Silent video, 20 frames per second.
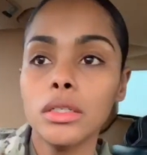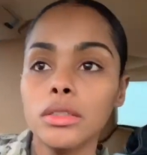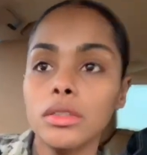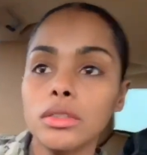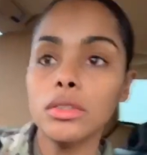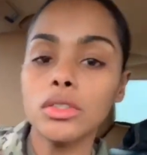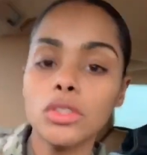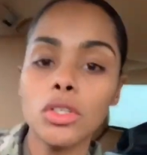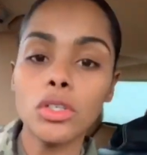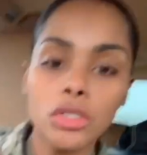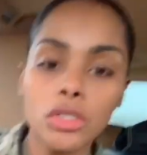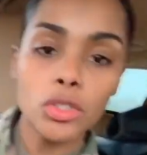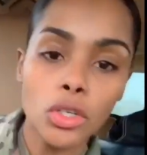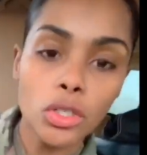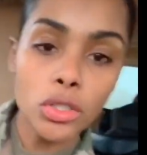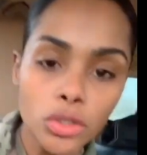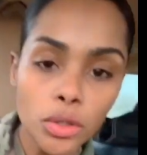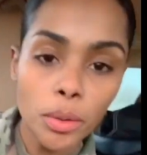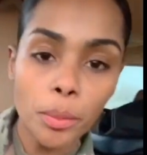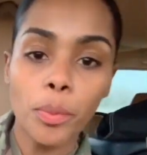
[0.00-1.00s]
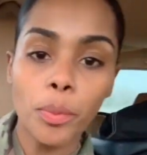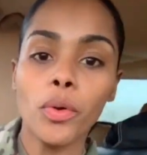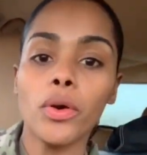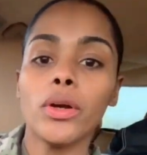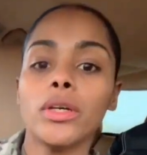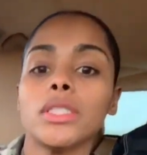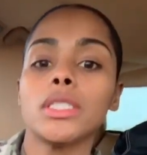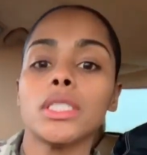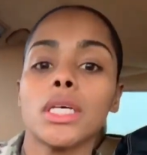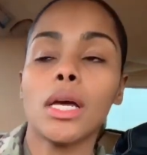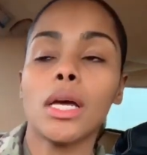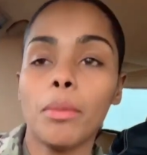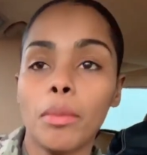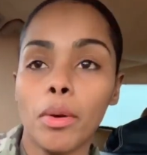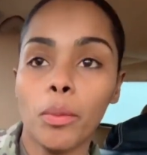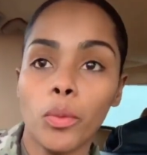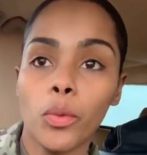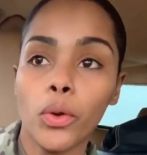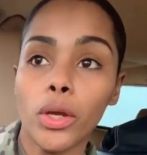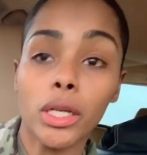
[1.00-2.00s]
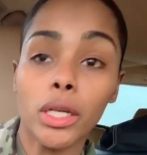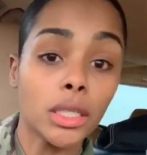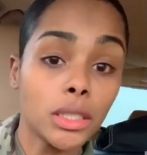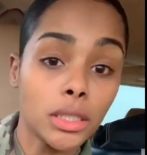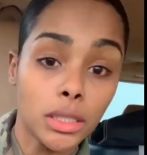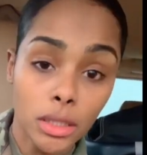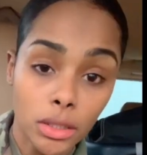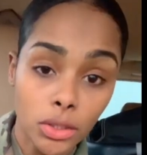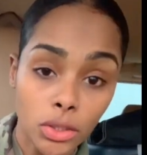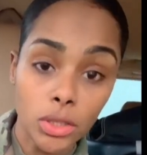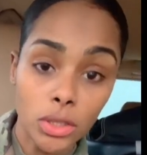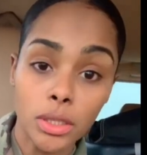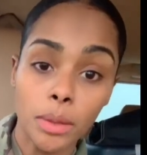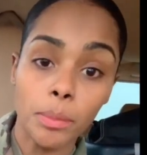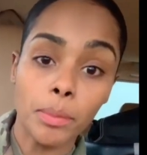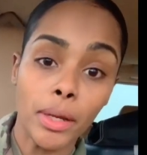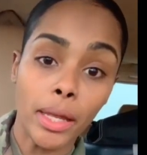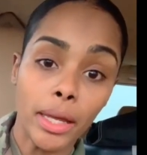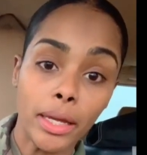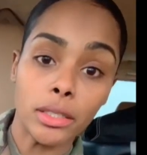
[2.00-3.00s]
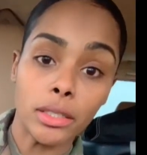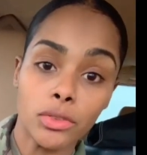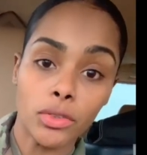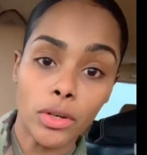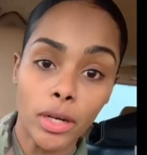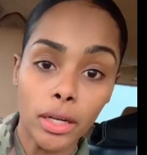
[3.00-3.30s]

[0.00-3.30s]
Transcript: So it's also important to come up with contingency plans, right?